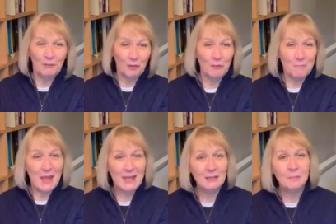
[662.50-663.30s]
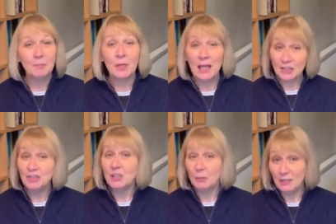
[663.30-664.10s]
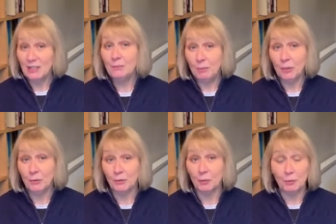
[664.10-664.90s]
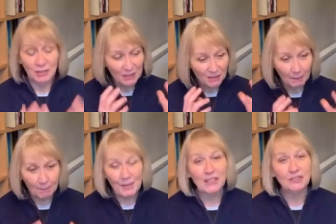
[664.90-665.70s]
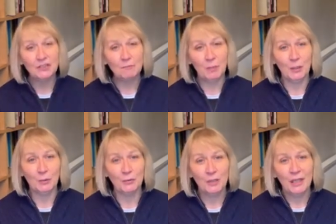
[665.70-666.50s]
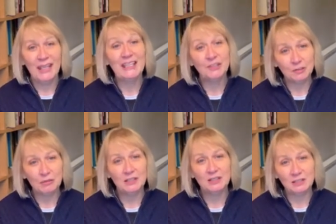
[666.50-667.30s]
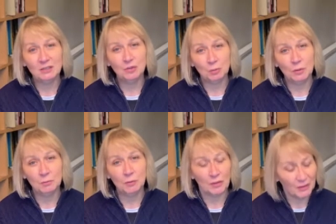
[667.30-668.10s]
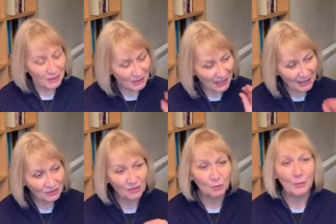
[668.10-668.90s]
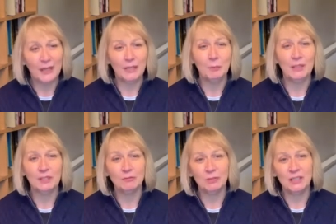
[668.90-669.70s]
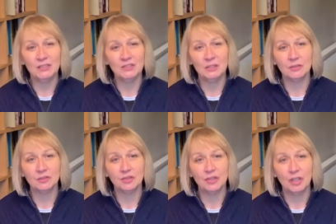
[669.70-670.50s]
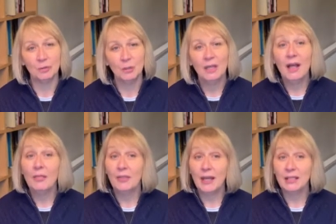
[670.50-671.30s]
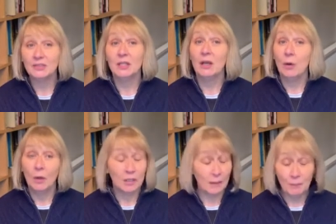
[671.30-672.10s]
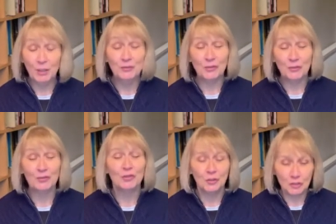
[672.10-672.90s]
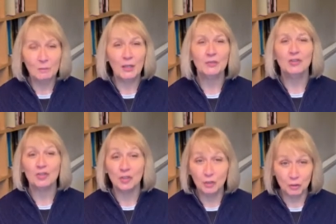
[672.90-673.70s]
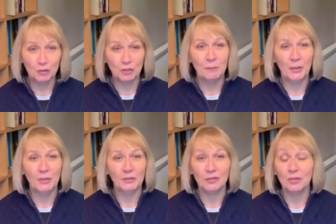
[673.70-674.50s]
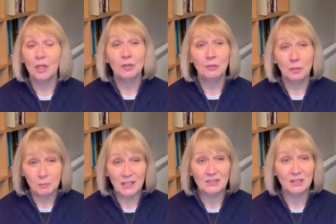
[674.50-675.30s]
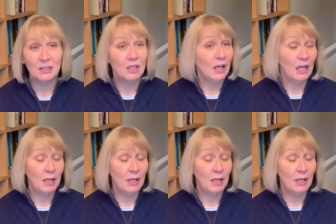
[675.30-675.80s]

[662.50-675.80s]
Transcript: full of men. Actually, we need both of them. We need the best of both integrated into one book. That's the way we can really start to show that composers, good composers, are good composers, no matter